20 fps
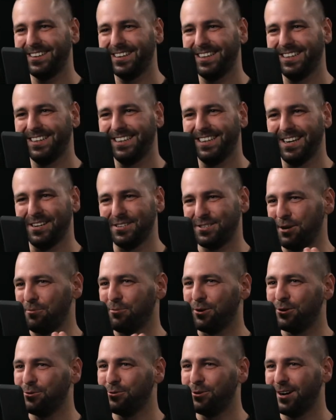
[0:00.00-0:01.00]
and
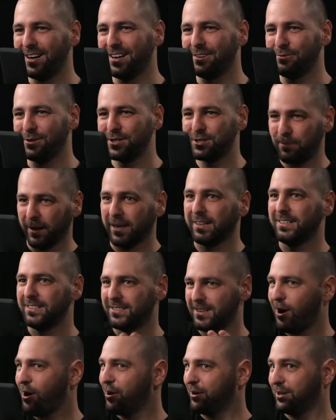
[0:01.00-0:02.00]
someone who I respect
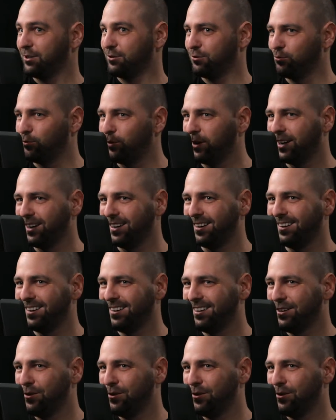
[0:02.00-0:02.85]
his art as well,